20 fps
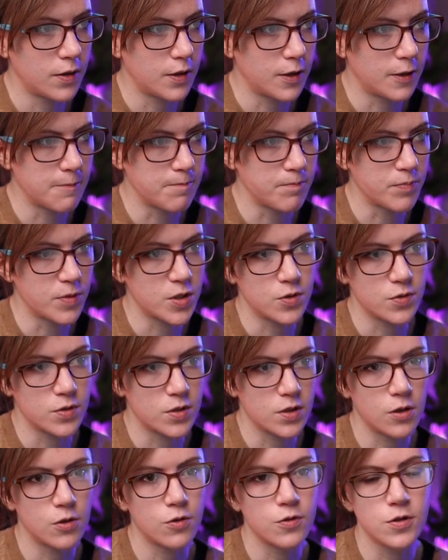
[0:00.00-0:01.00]
So
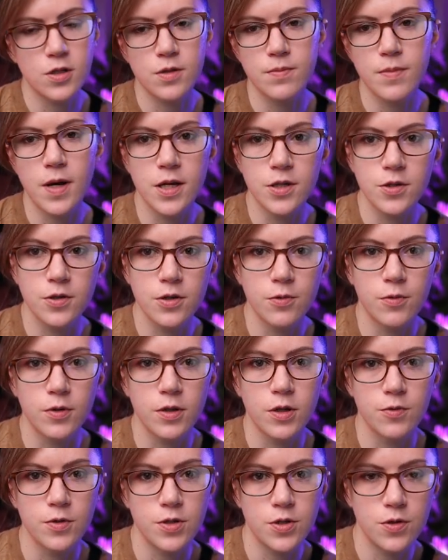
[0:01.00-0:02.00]
it's the closest match for the
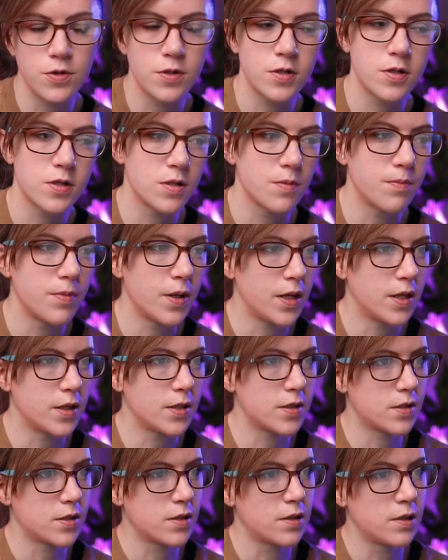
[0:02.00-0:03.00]
one that was used as the
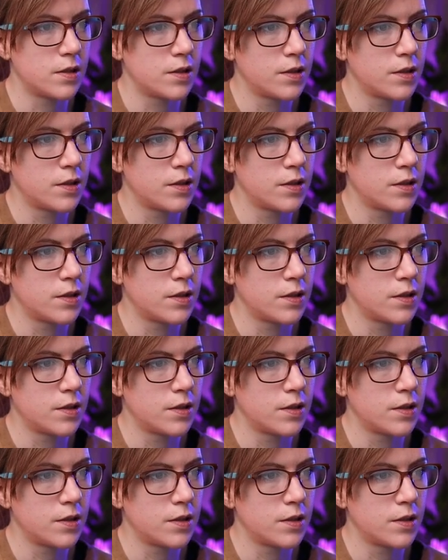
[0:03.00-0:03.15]
base.